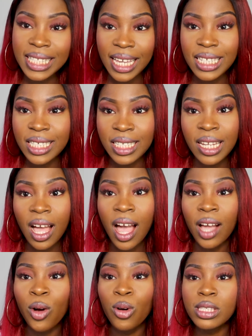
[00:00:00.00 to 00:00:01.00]
section,
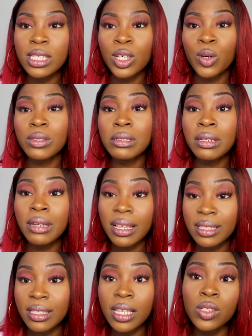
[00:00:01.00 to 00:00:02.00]
I got to go to the
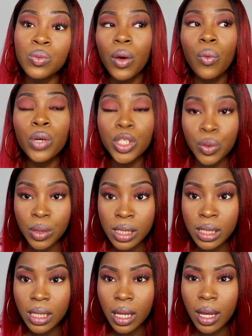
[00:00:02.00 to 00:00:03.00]
next stage, which
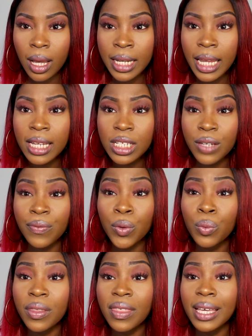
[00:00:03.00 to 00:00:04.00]
was an
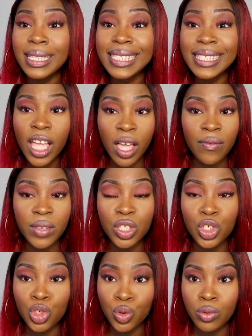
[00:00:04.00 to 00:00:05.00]
interview with a
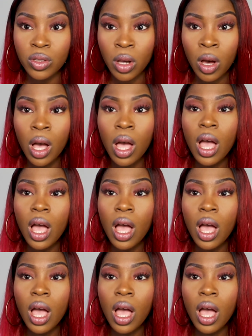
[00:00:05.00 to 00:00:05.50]
service user.